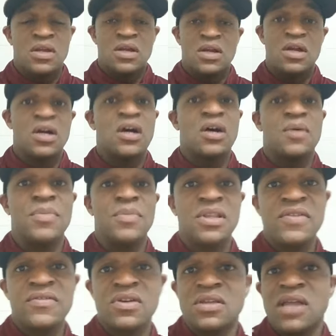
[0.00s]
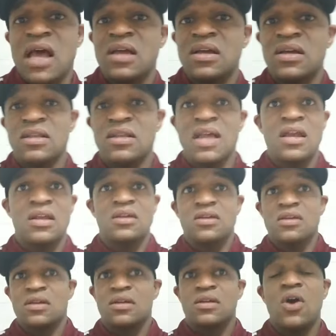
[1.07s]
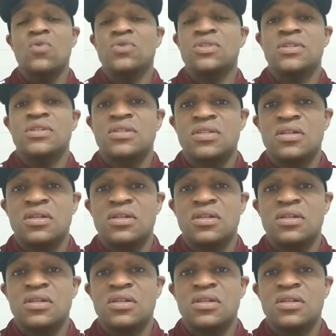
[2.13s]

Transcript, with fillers: believe it or not, a lot of coaches,